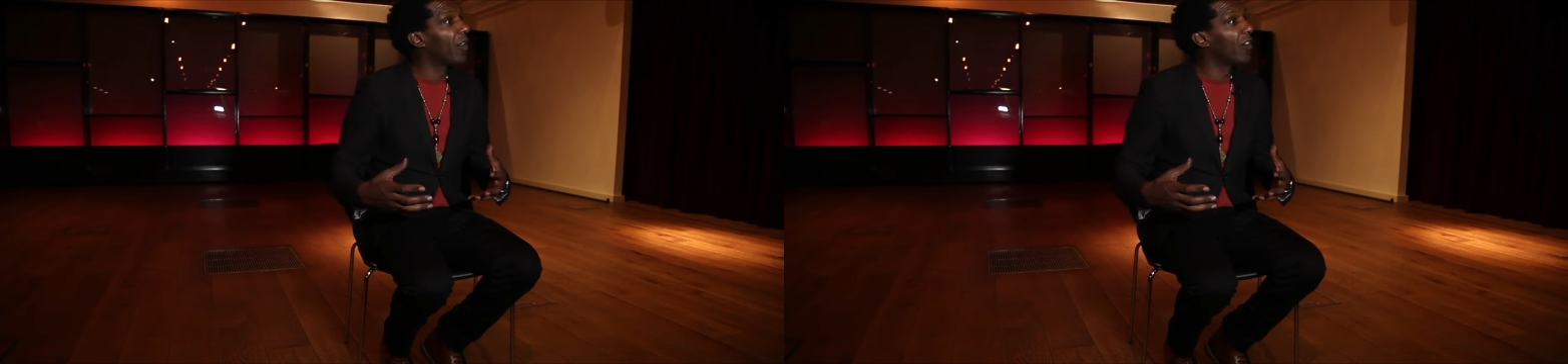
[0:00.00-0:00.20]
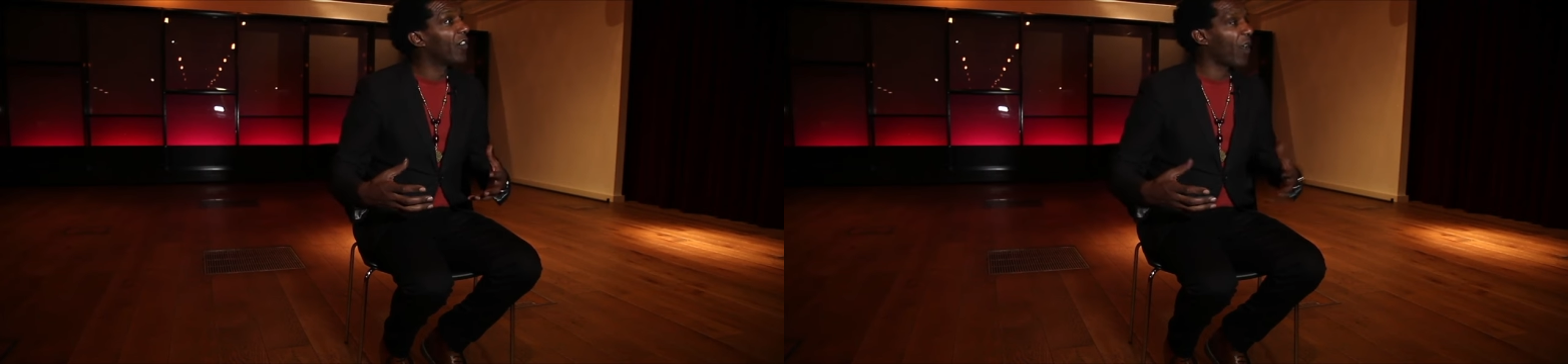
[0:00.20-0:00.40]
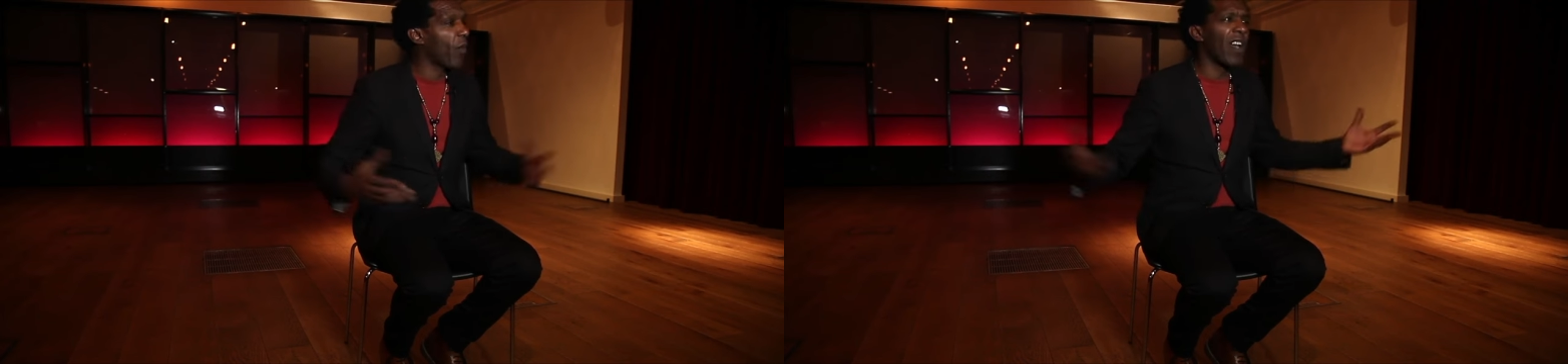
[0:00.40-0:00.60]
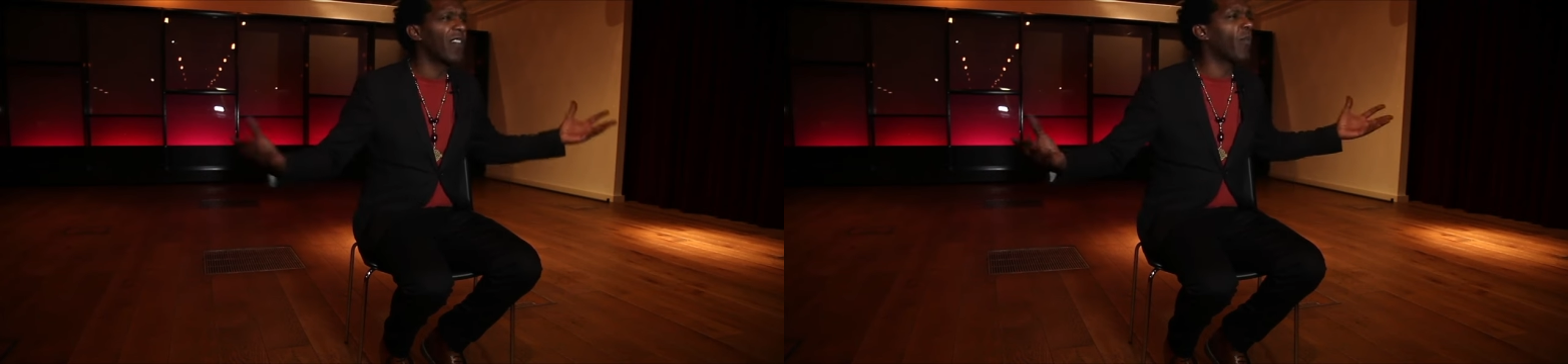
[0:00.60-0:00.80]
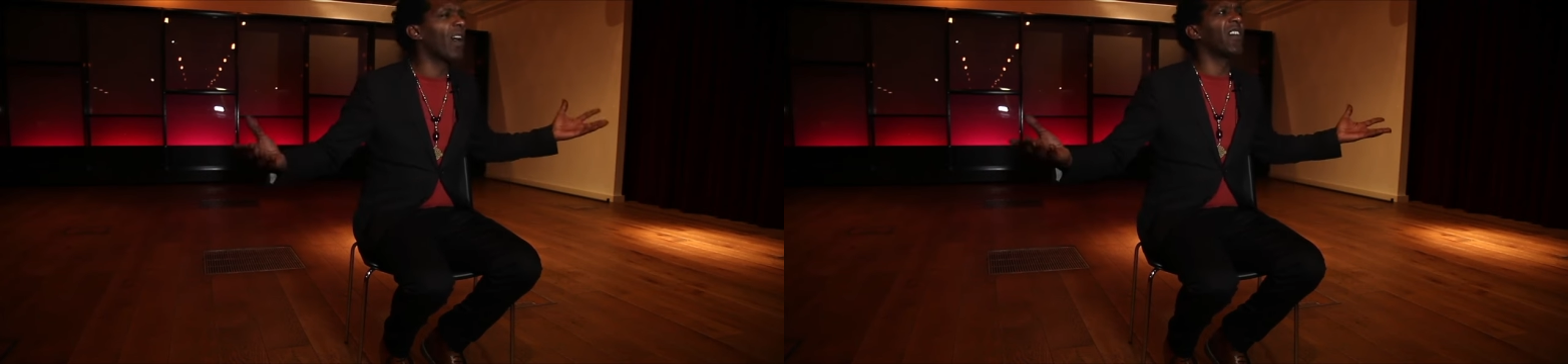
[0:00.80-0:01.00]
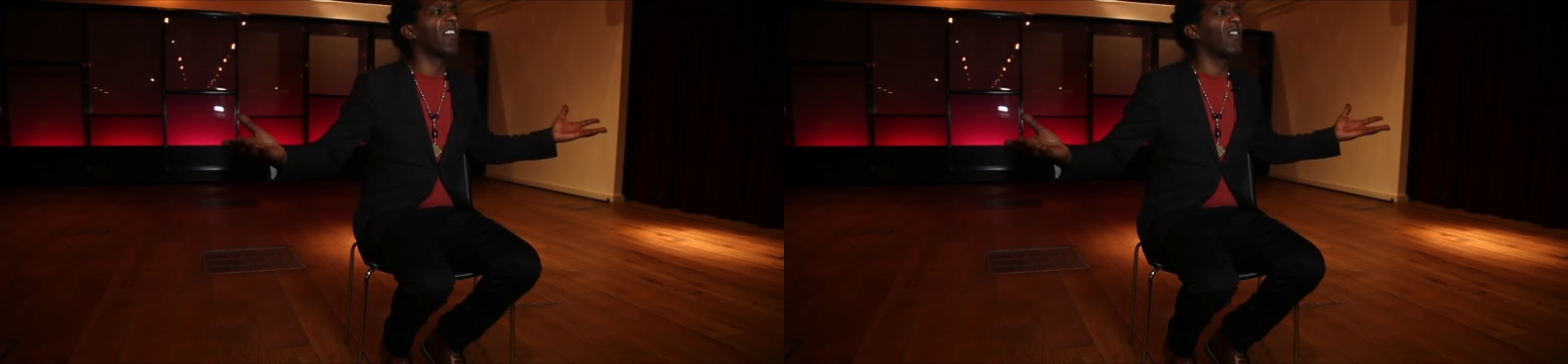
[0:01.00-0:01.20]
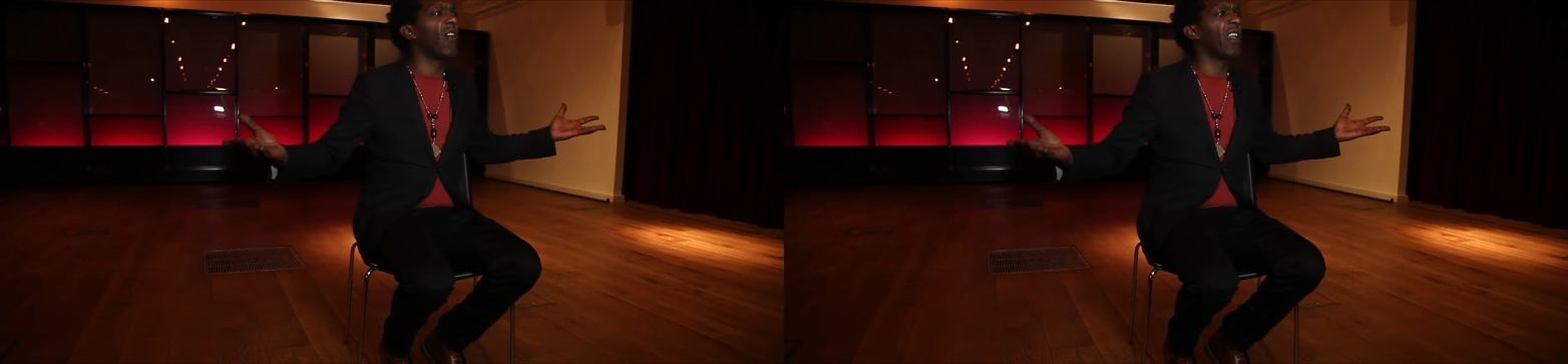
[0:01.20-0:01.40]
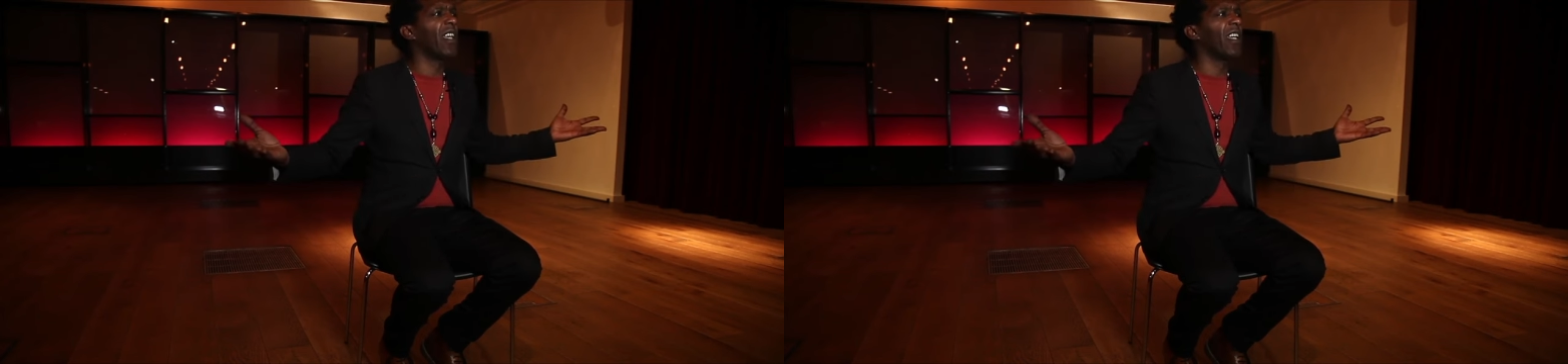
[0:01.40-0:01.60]
to say, why is this
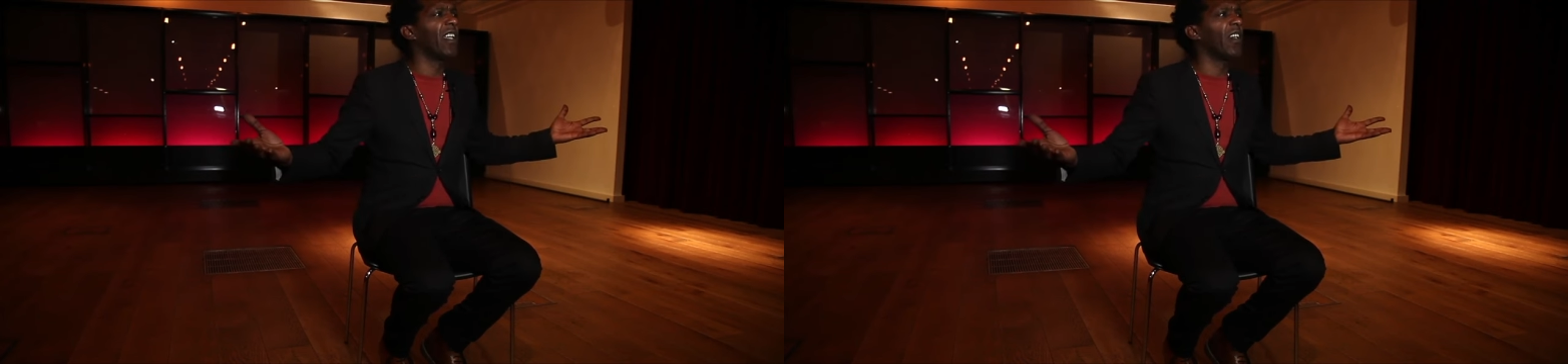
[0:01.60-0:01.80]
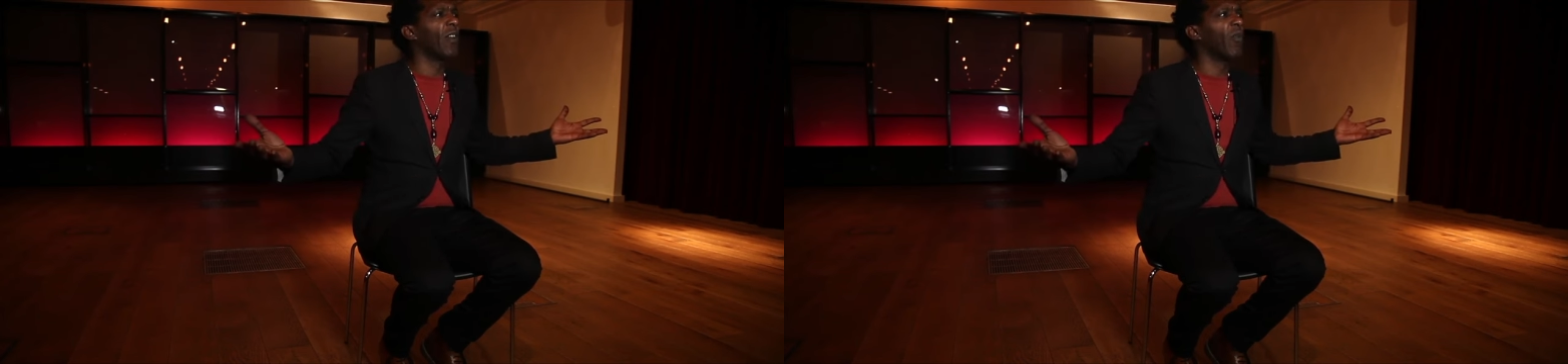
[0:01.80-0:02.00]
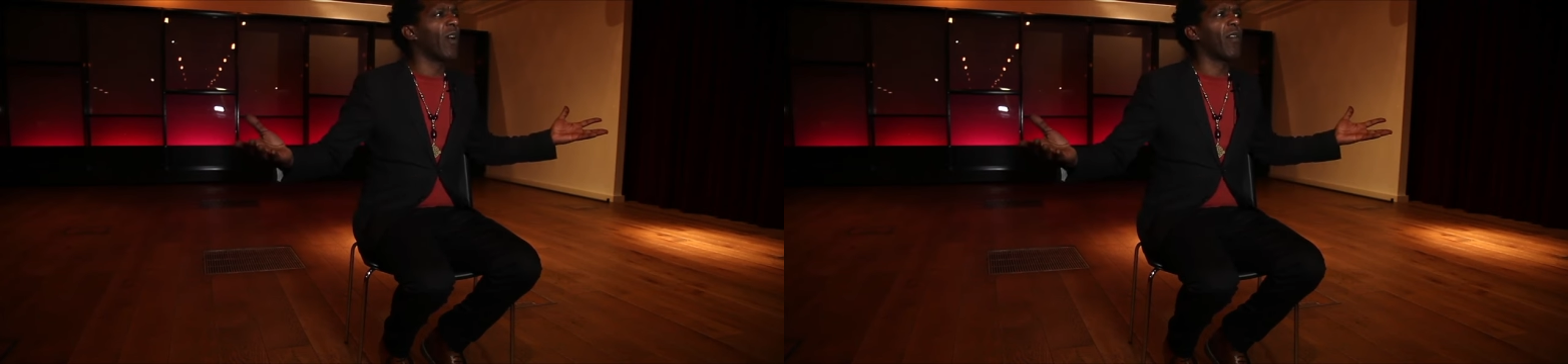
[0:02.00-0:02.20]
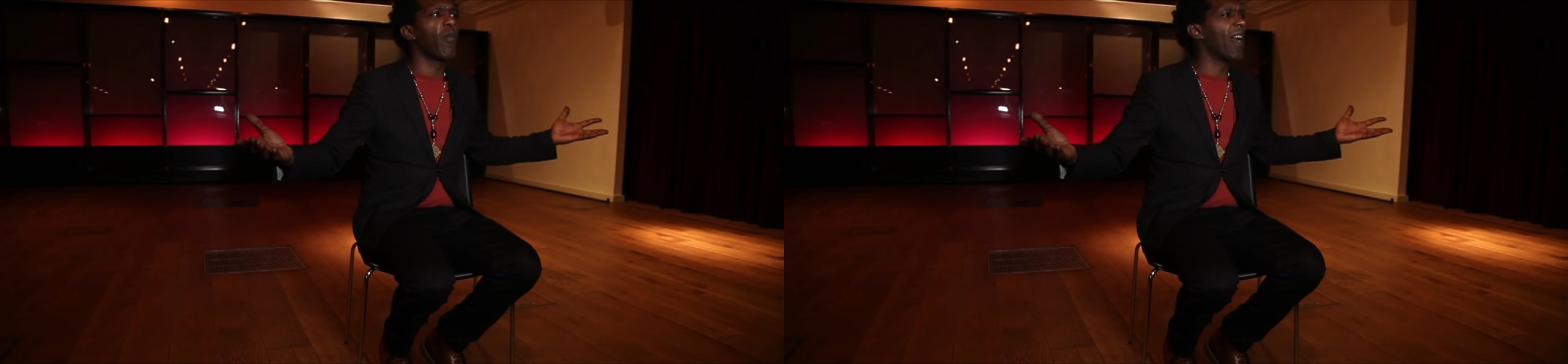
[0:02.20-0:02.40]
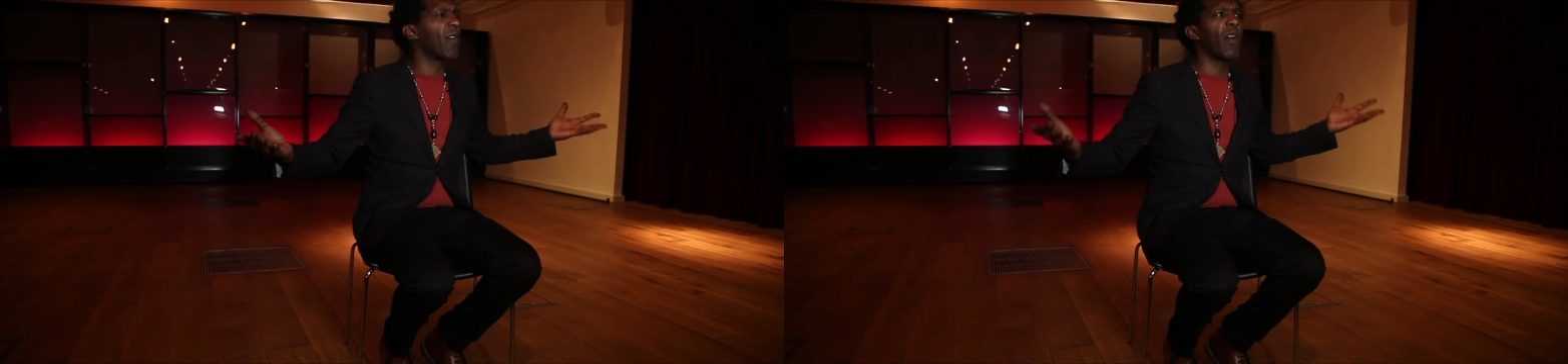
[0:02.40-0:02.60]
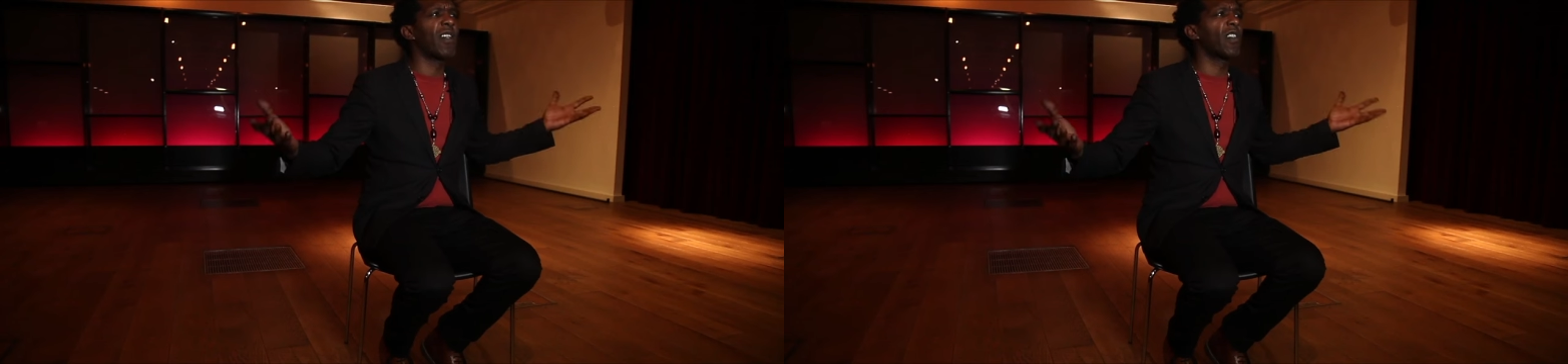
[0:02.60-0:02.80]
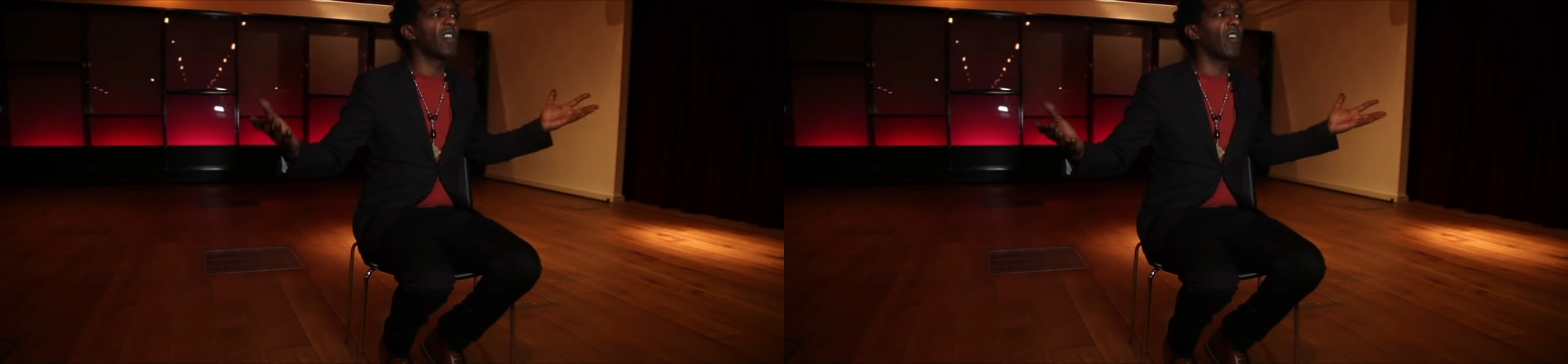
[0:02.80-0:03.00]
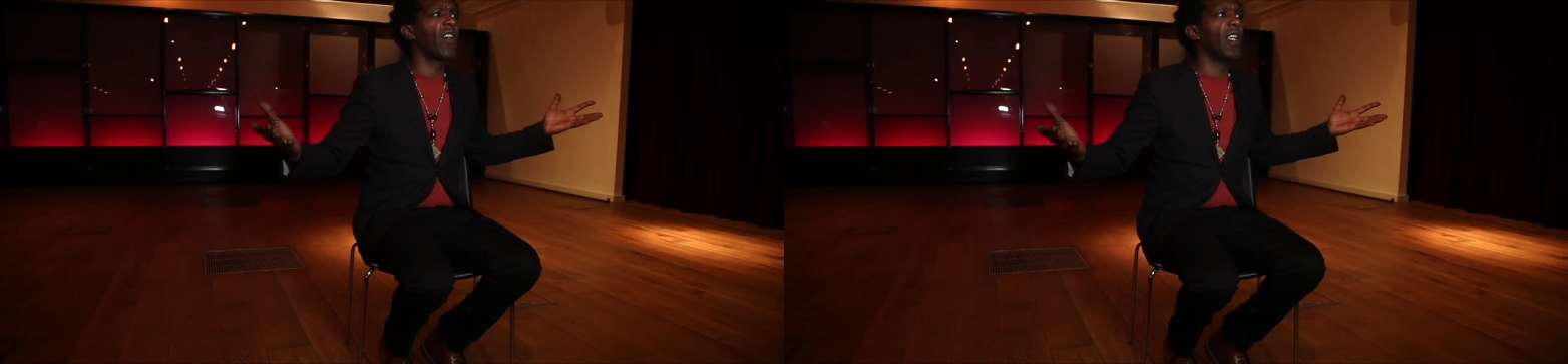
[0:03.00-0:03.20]
not here? You know, why is this
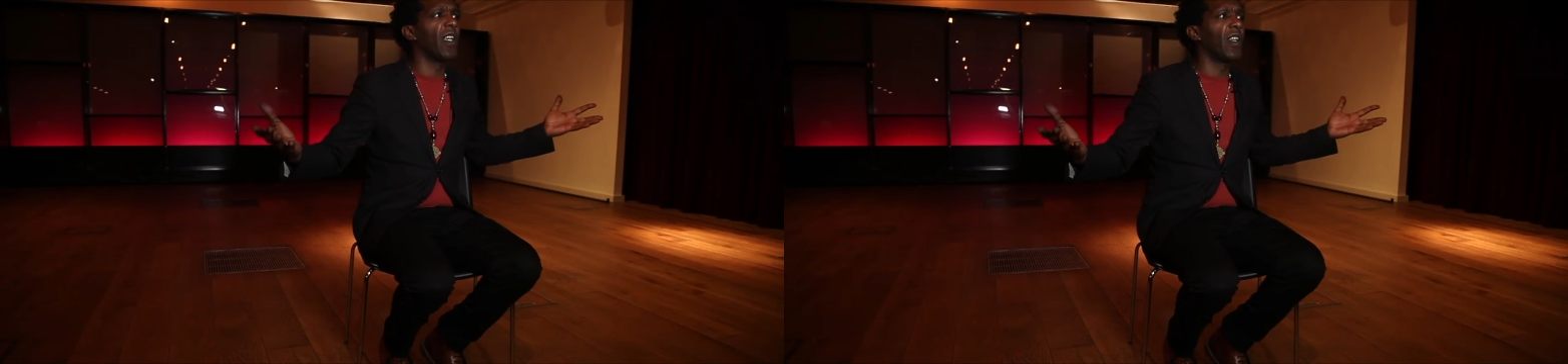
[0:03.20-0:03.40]
not here?